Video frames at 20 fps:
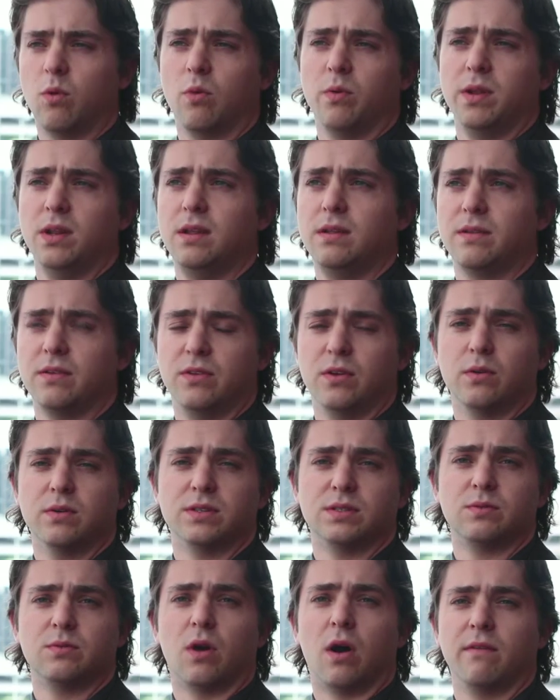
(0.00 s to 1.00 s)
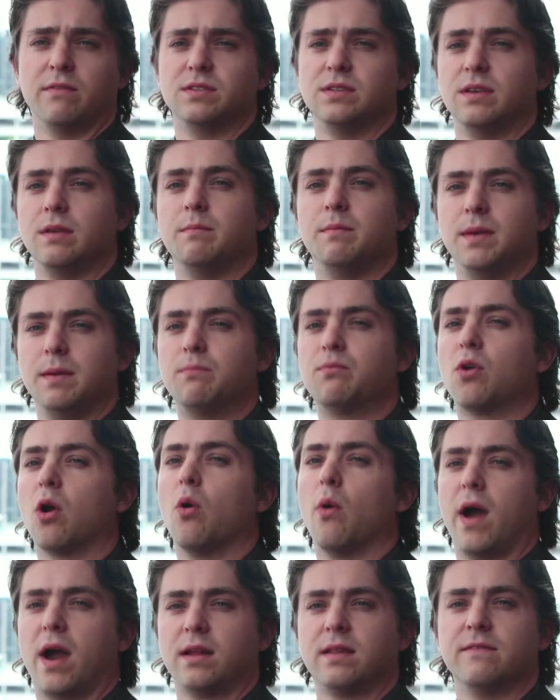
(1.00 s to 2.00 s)
What we need to do is obviously be
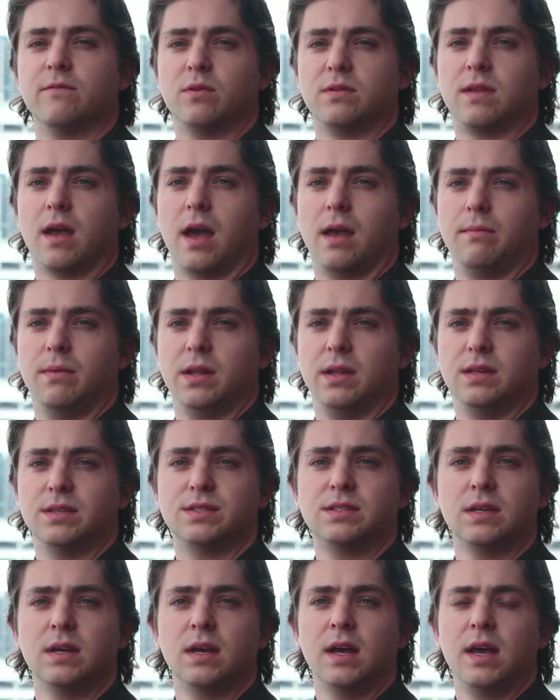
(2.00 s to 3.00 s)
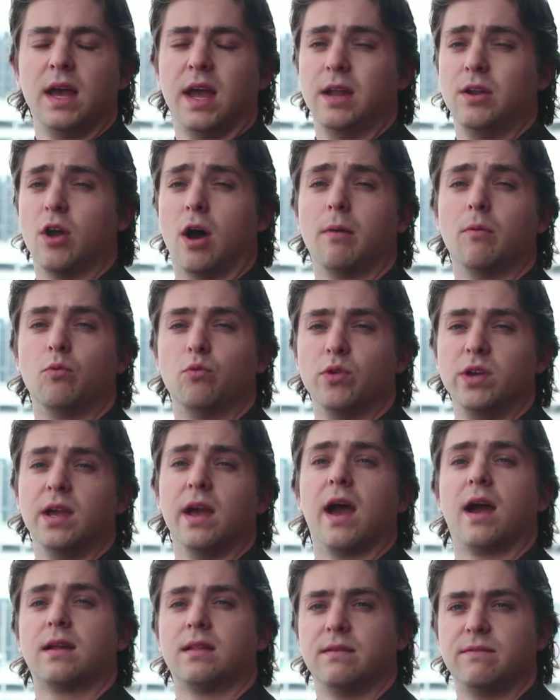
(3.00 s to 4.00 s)
proactive with diabetes and not
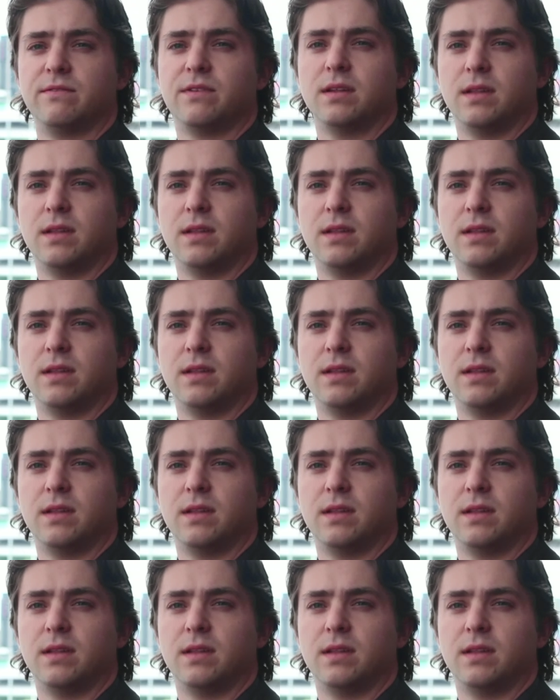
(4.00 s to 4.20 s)
reactive